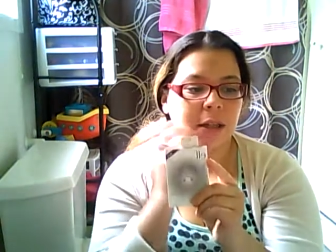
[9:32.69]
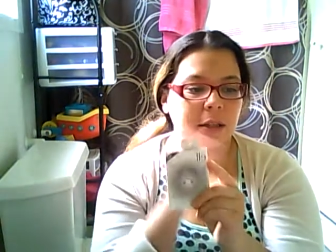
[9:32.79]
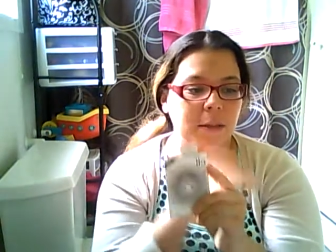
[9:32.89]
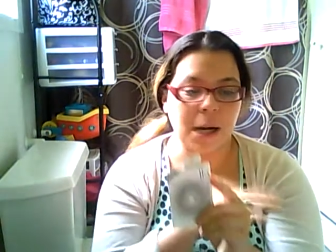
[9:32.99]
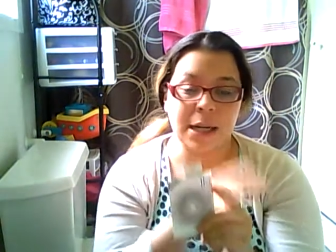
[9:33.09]

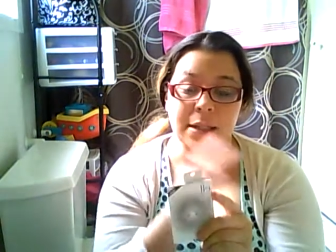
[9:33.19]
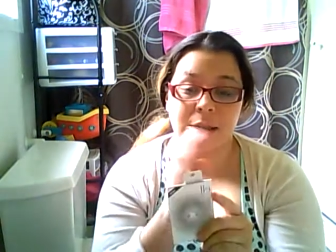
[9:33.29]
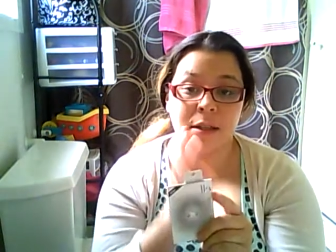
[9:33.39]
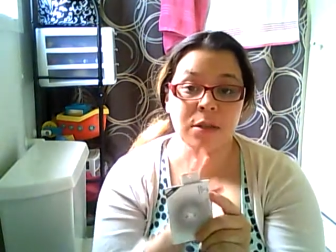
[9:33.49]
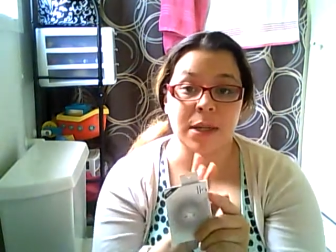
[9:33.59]
The product
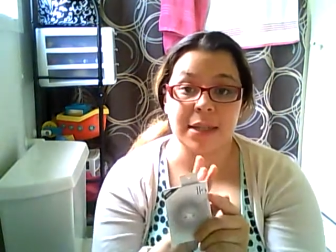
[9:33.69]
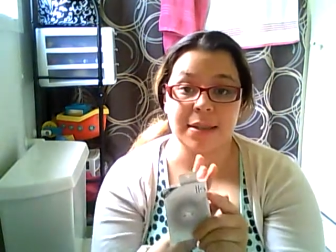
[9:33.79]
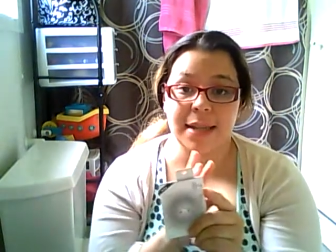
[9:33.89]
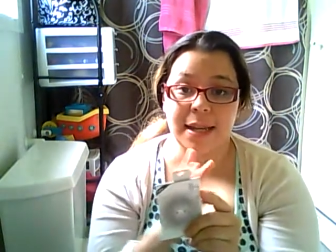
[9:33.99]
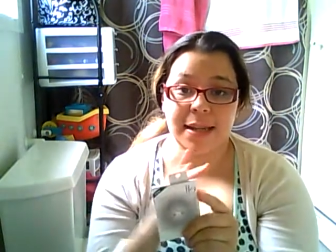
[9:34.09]
does what it
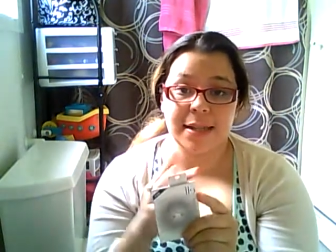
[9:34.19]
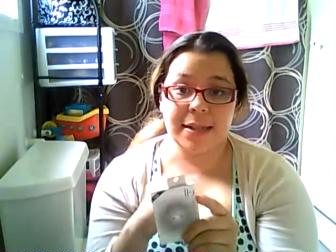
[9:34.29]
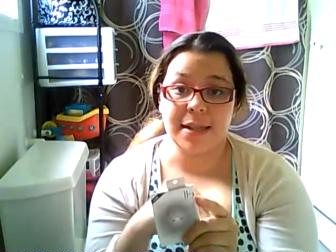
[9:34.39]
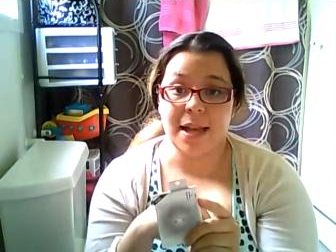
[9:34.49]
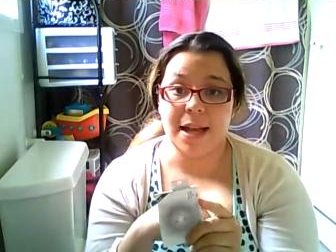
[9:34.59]

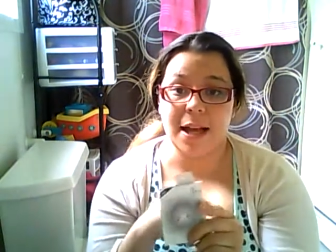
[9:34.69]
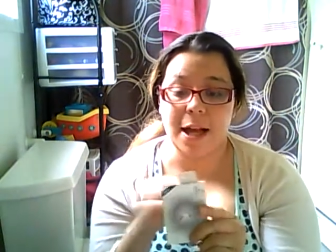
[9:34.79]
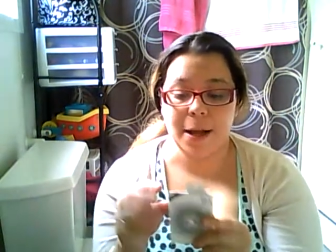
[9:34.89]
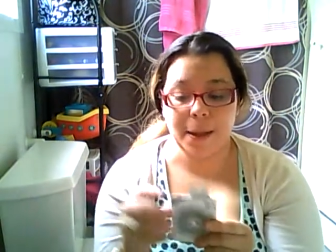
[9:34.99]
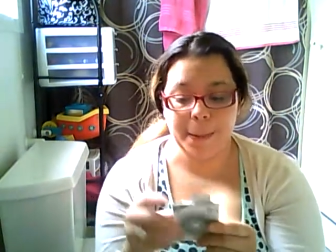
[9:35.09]
says.
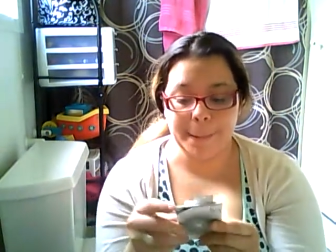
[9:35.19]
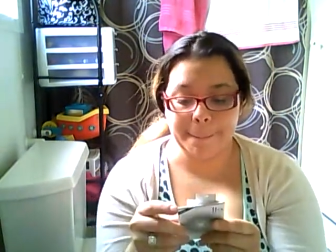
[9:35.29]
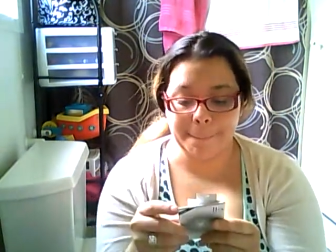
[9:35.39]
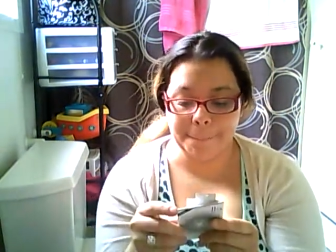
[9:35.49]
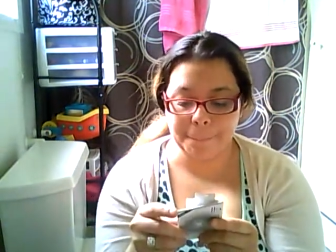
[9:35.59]

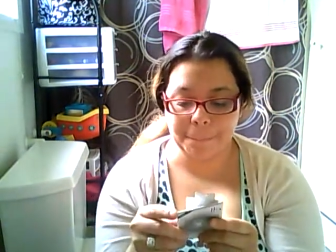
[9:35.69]
The